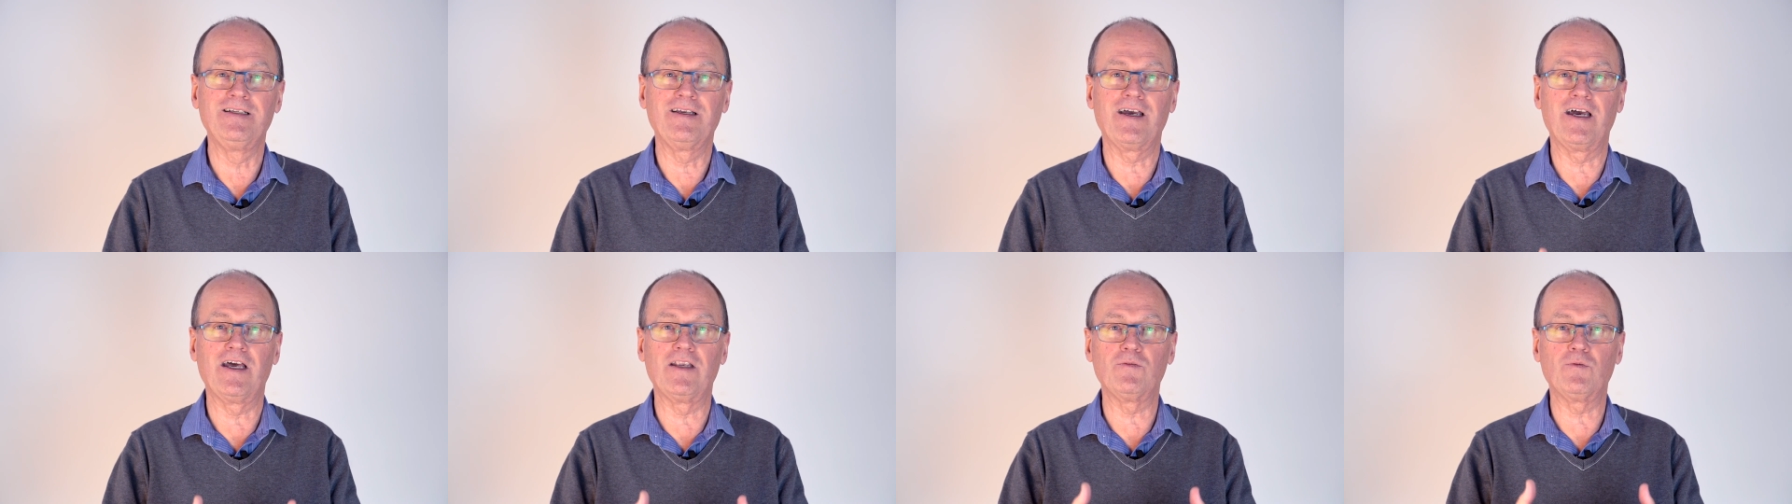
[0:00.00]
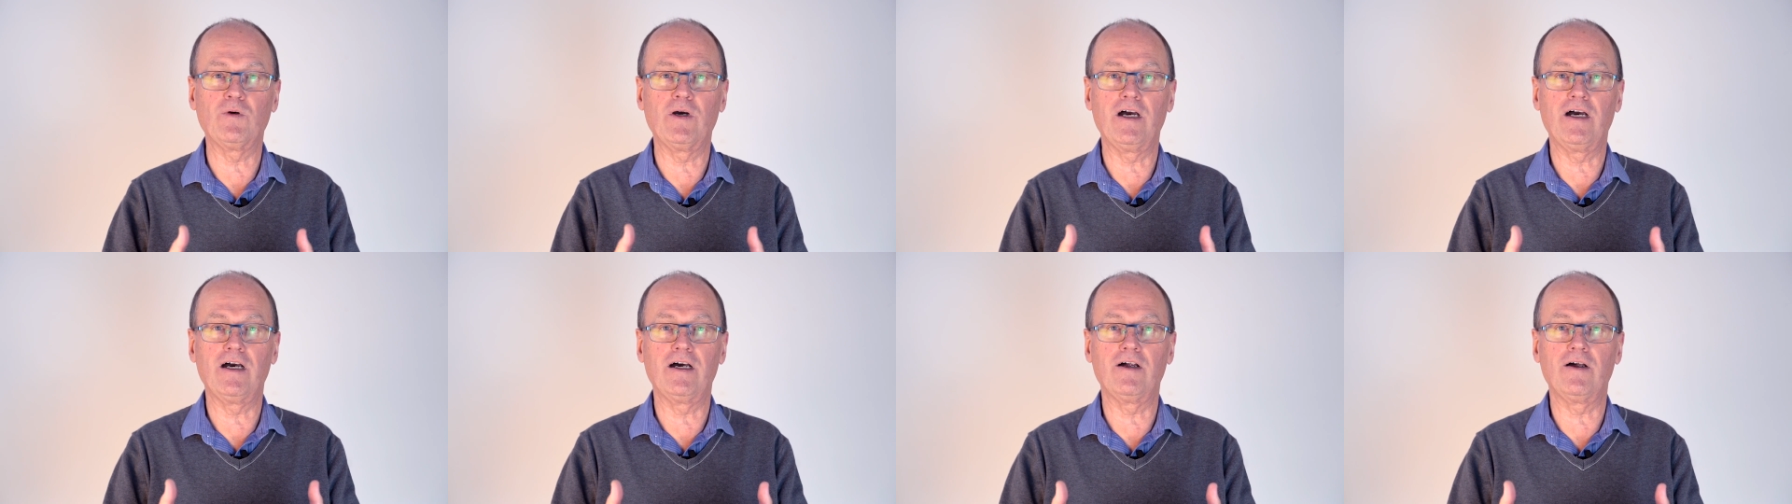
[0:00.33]
and
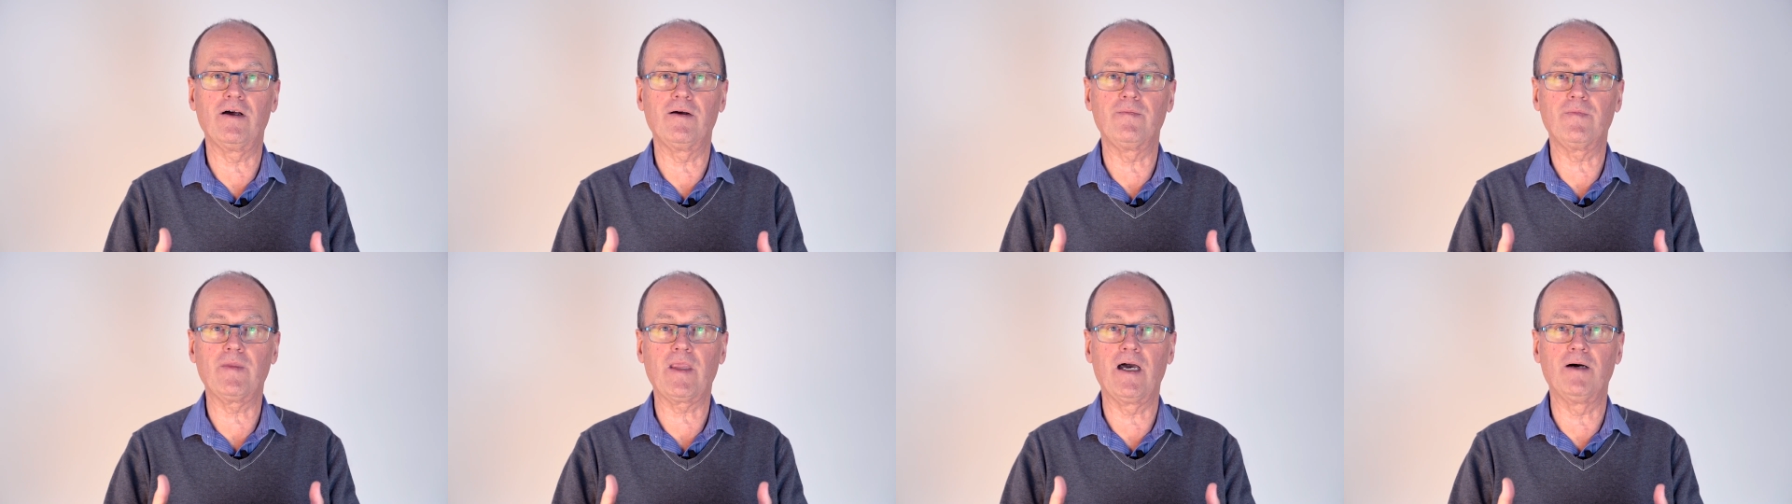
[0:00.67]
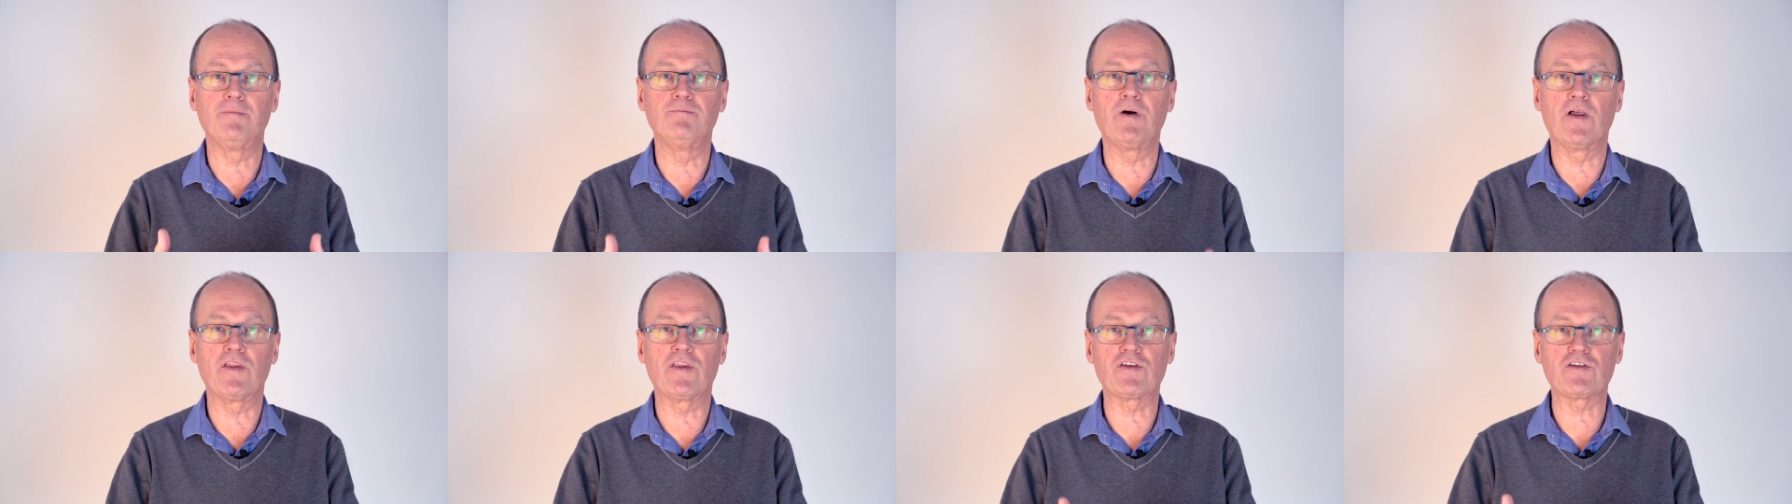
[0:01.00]
where uh,
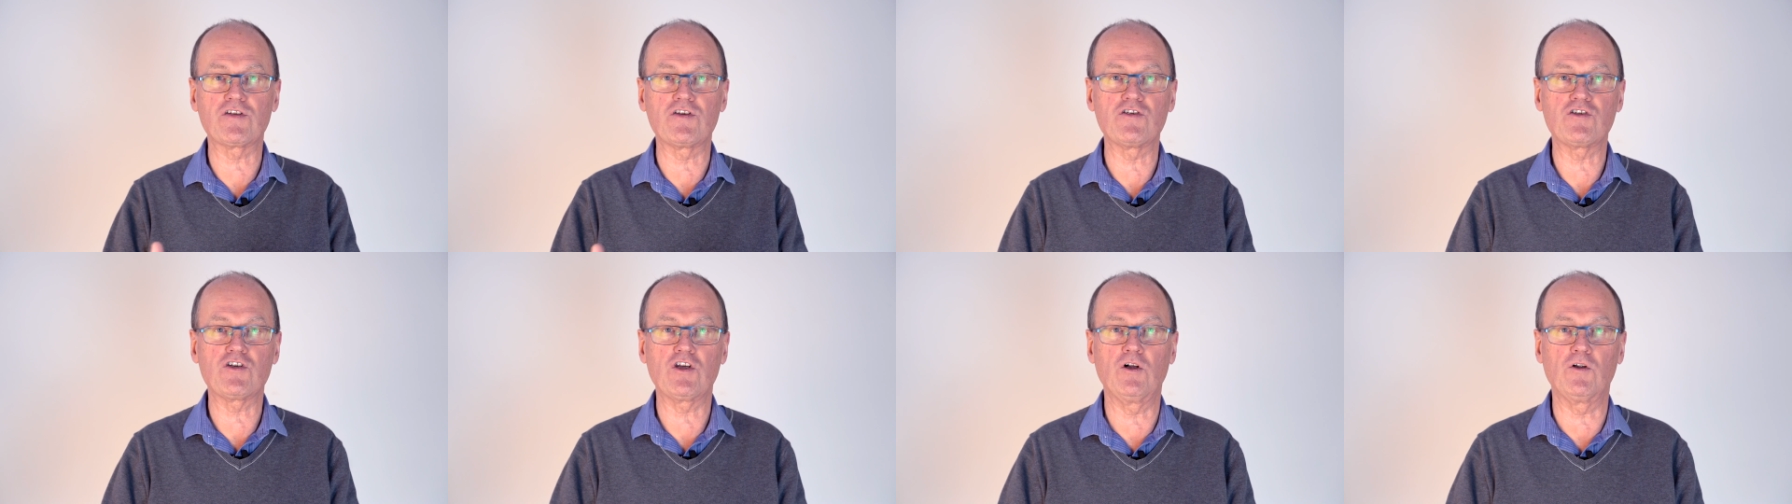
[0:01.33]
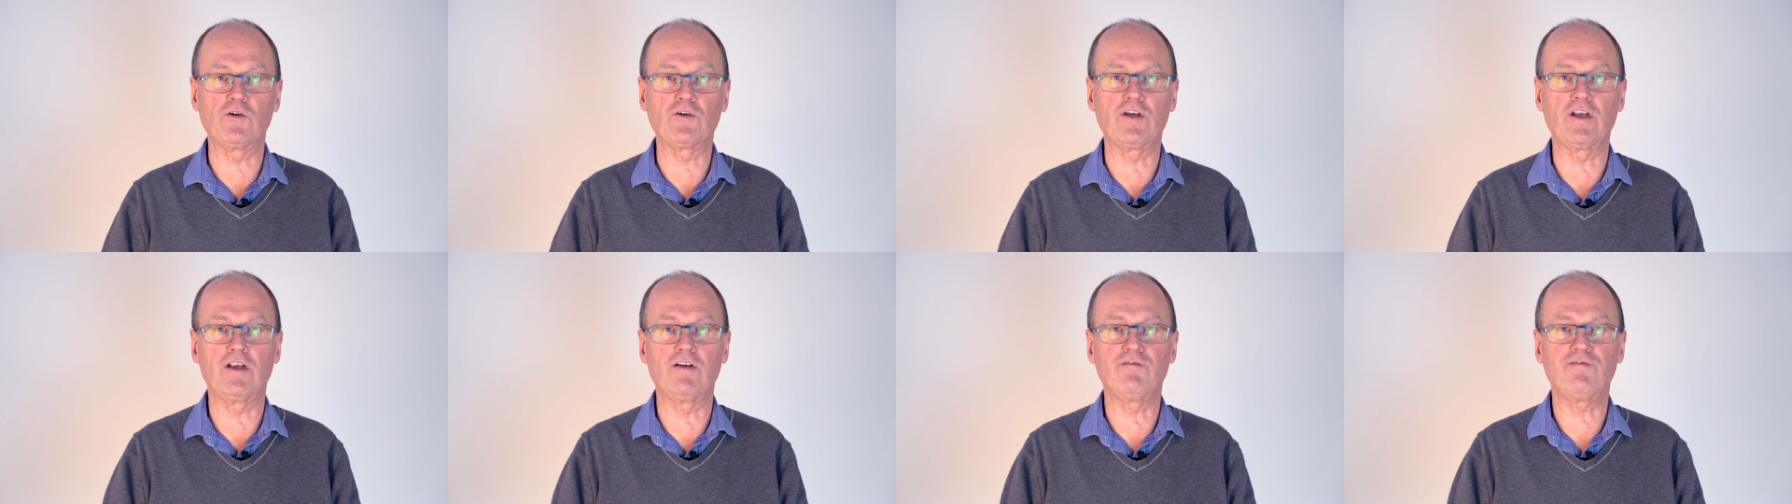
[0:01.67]
mothers and
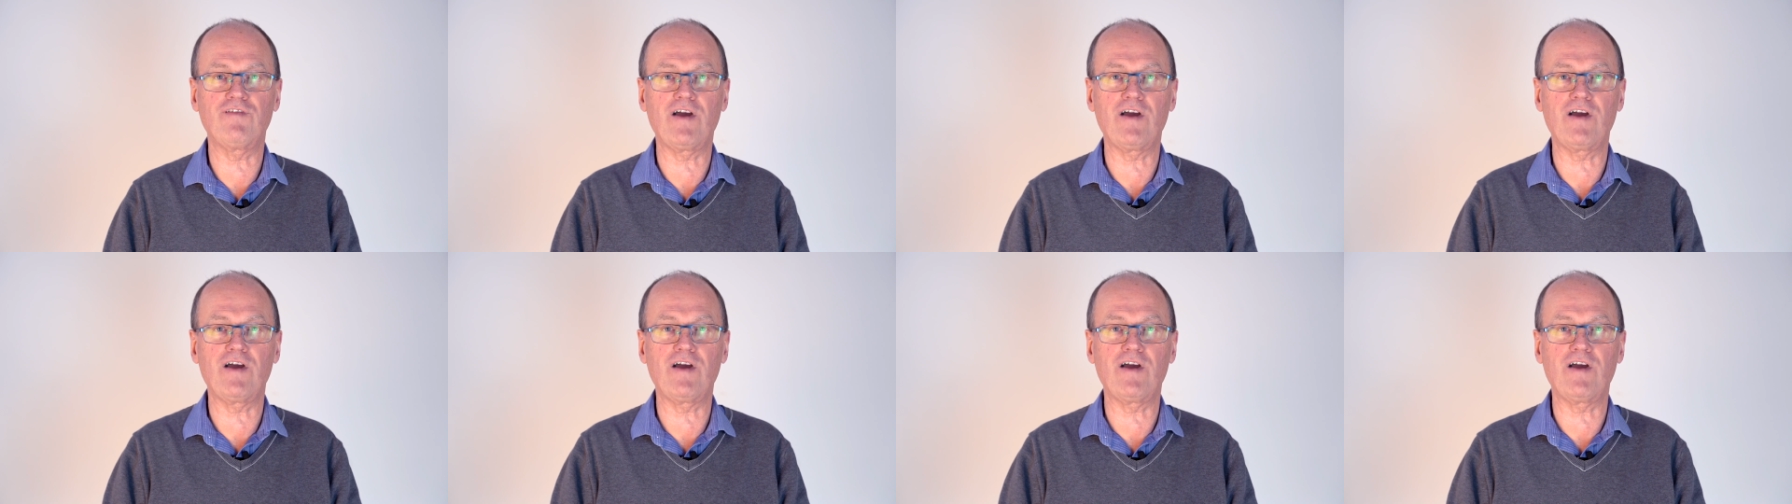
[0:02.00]
children and